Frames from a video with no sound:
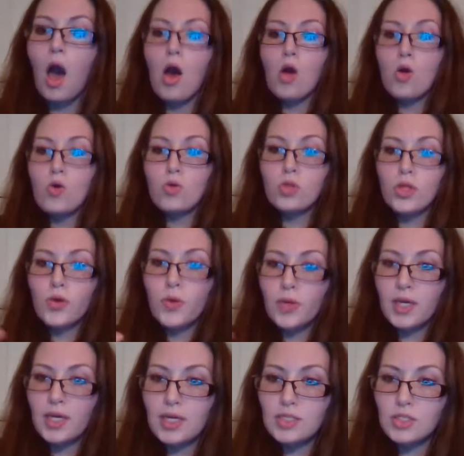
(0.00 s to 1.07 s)
Oh,
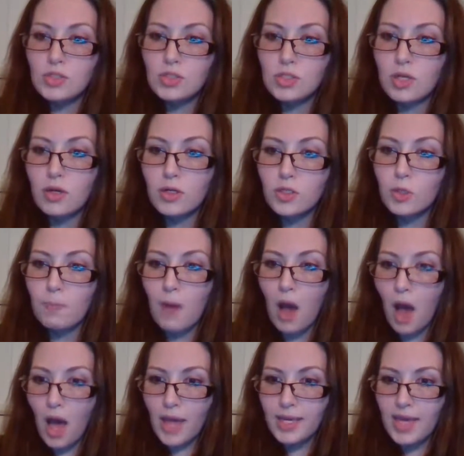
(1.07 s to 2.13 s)
Lucas, you started your
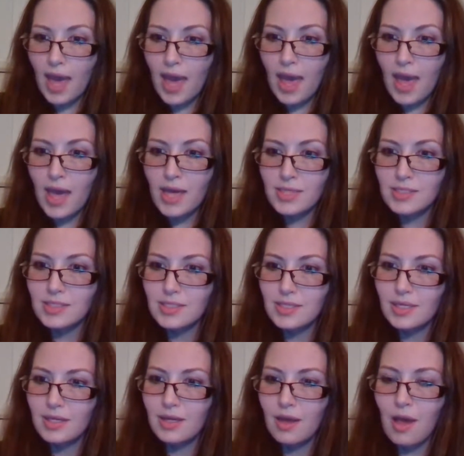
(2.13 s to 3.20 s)

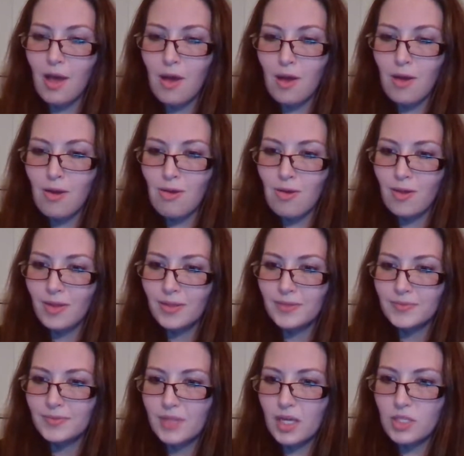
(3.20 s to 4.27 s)
podcast. Oh,
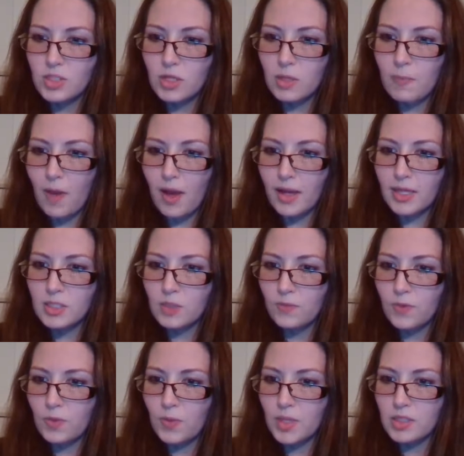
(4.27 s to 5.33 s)
I started the podcast a
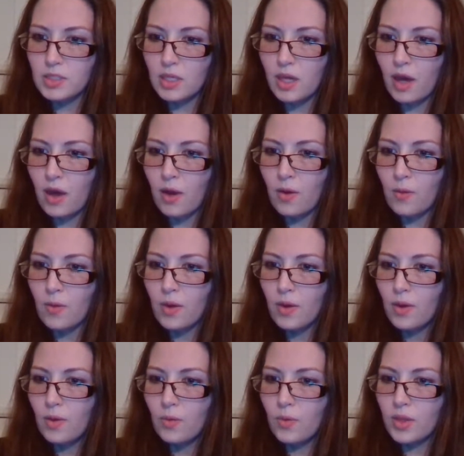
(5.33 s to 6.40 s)
few weeks ago
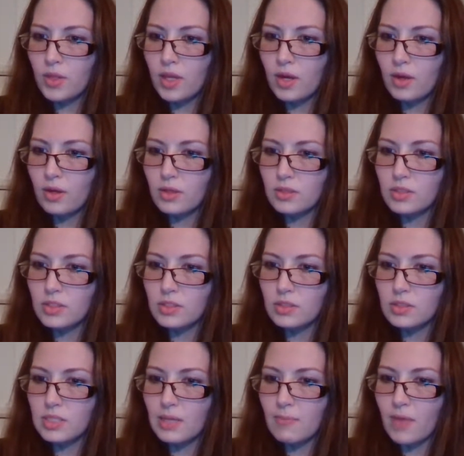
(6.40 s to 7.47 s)
when there still
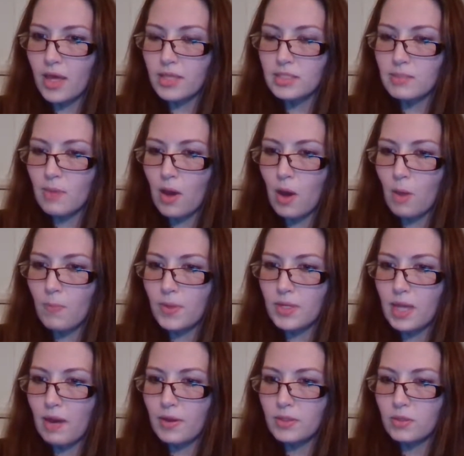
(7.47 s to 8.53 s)
seemed like some hope, but
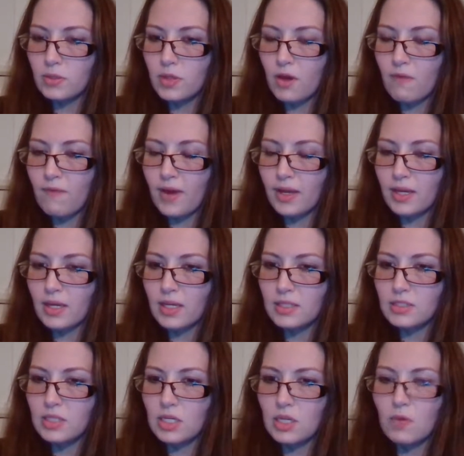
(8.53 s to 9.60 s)
now I don't know if I can
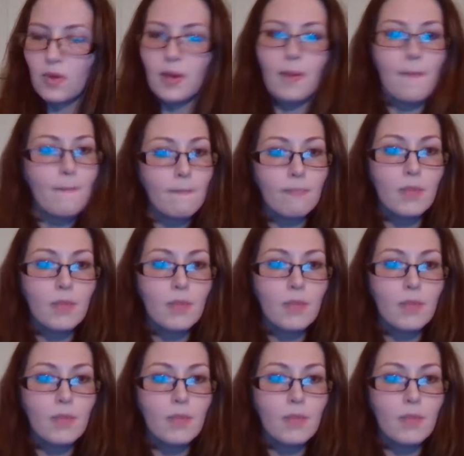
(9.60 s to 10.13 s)
continue it.